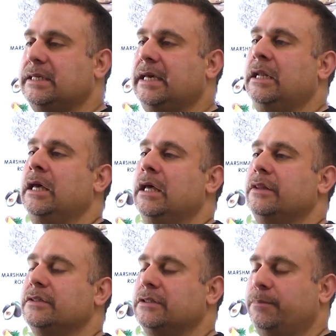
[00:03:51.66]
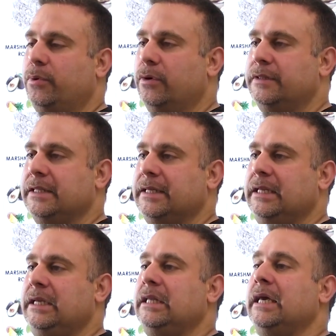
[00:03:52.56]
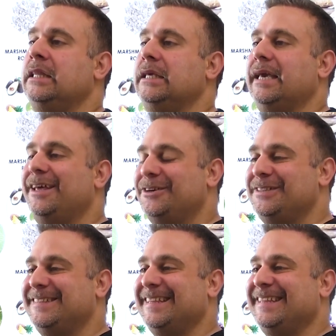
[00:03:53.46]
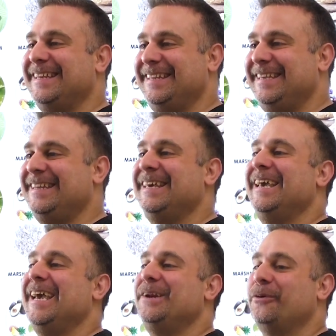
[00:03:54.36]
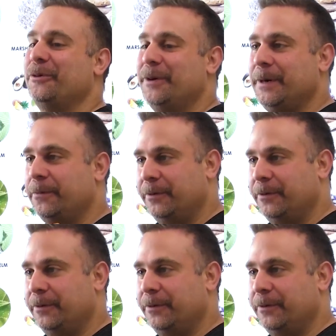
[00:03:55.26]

get the support that they need and the energy that they need in order to